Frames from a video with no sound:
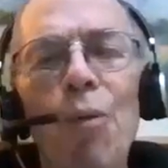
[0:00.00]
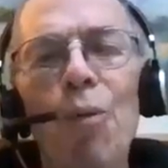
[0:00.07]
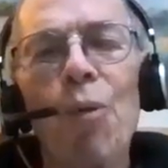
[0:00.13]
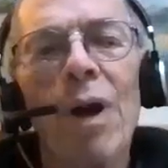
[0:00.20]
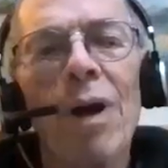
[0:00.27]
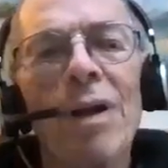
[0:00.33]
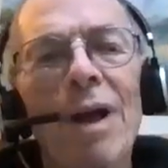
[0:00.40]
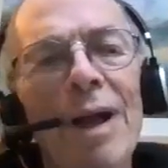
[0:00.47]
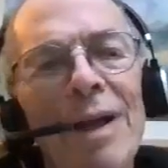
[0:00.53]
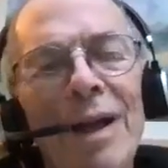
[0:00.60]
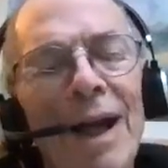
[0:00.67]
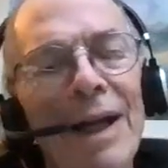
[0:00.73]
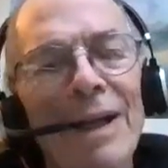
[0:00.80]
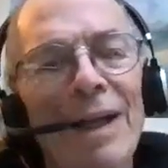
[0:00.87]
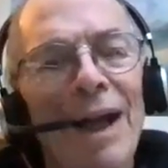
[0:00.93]
Well, I
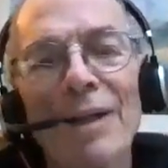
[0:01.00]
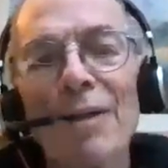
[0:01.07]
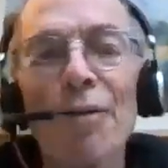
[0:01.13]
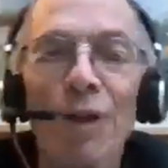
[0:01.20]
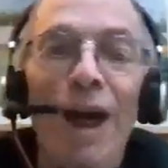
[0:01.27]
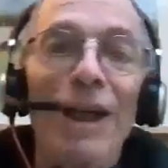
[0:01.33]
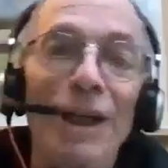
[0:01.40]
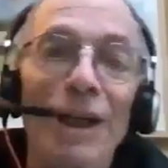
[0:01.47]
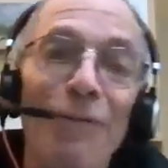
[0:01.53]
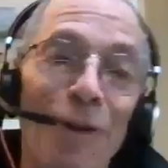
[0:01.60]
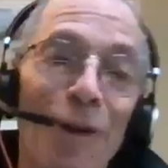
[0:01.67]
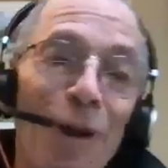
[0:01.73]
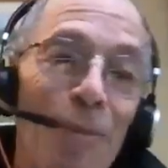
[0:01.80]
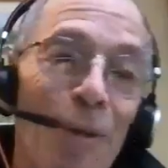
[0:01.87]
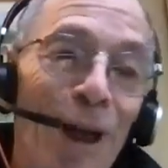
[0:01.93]
don't like it
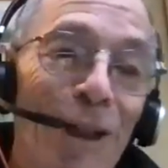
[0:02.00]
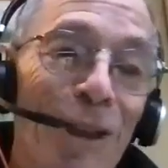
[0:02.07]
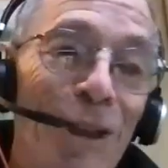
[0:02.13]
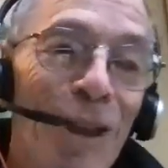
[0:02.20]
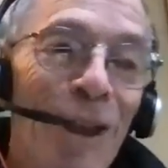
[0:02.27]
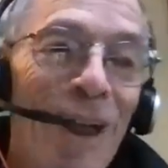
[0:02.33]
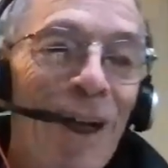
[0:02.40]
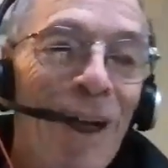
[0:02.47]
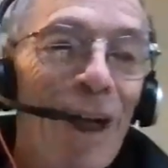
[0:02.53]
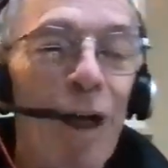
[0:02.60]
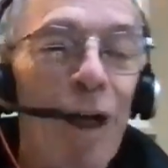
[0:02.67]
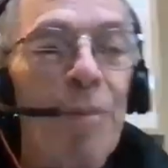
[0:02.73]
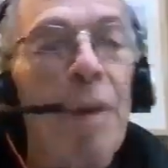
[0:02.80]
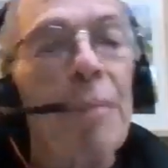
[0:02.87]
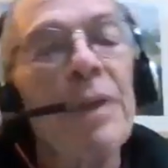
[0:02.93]
very much.
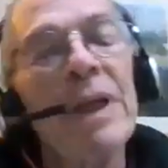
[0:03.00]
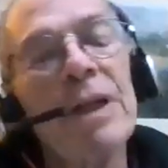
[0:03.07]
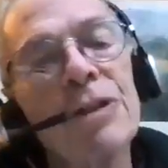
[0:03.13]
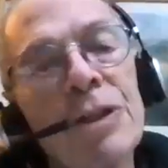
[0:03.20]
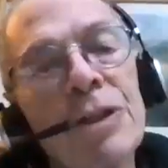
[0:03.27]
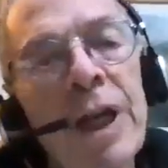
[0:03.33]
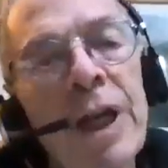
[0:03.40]
I mean, it's